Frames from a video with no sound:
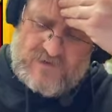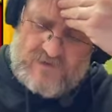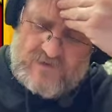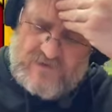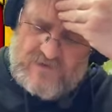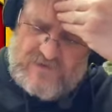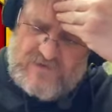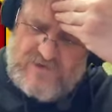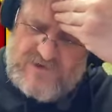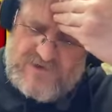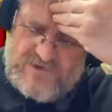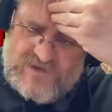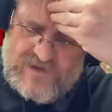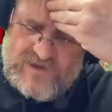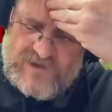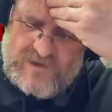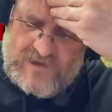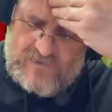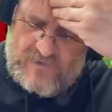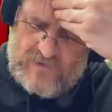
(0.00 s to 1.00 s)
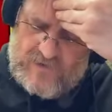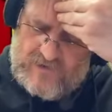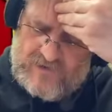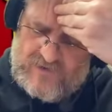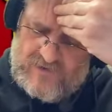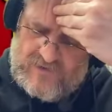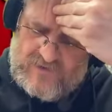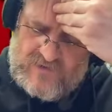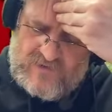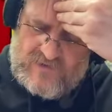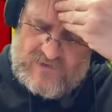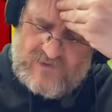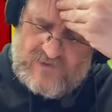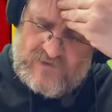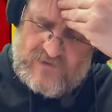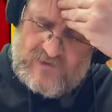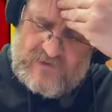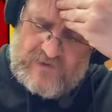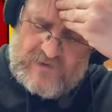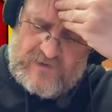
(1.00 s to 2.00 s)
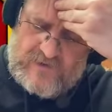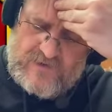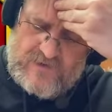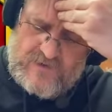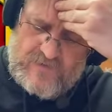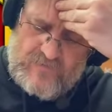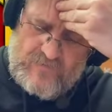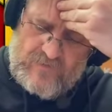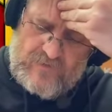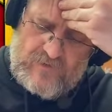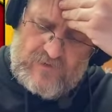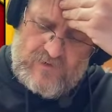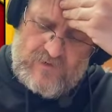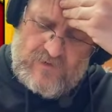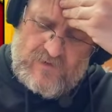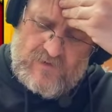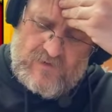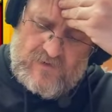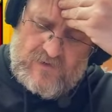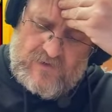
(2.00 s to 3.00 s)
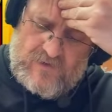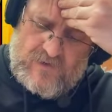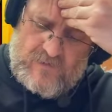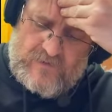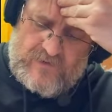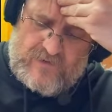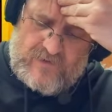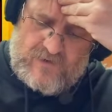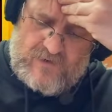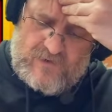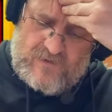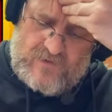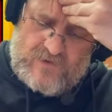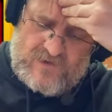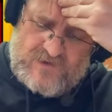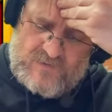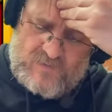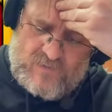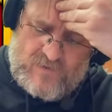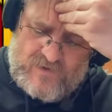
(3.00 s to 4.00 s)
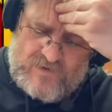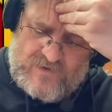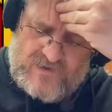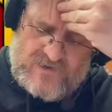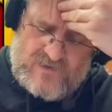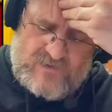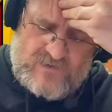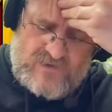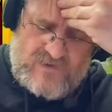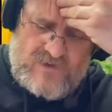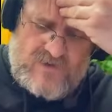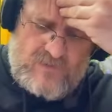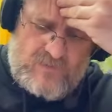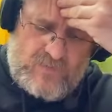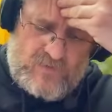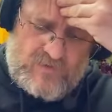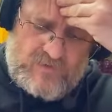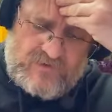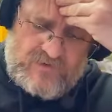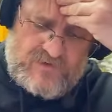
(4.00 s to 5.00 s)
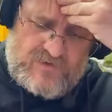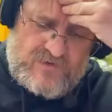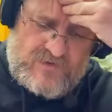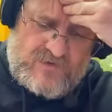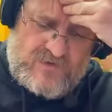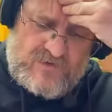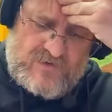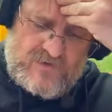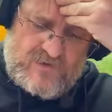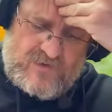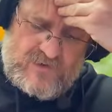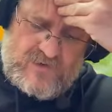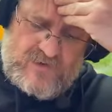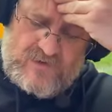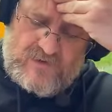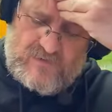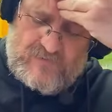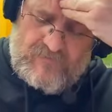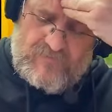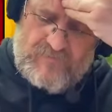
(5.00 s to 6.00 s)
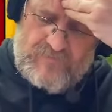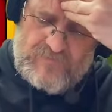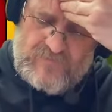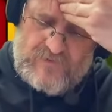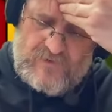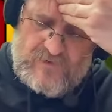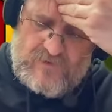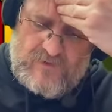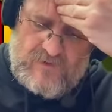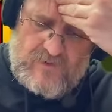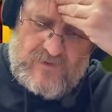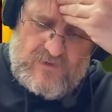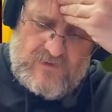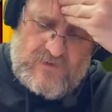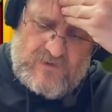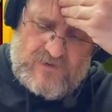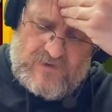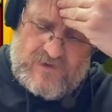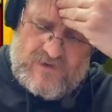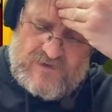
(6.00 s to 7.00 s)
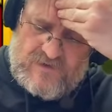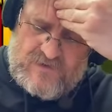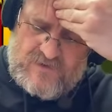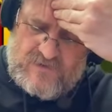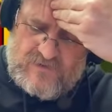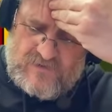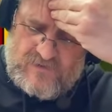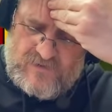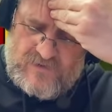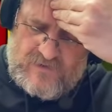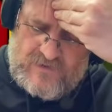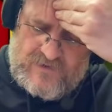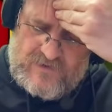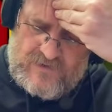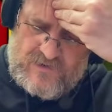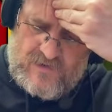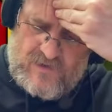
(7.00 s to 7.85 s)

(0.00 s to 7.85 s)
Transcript: like jam I could collect. There we go, that's 120 points done. That's nice.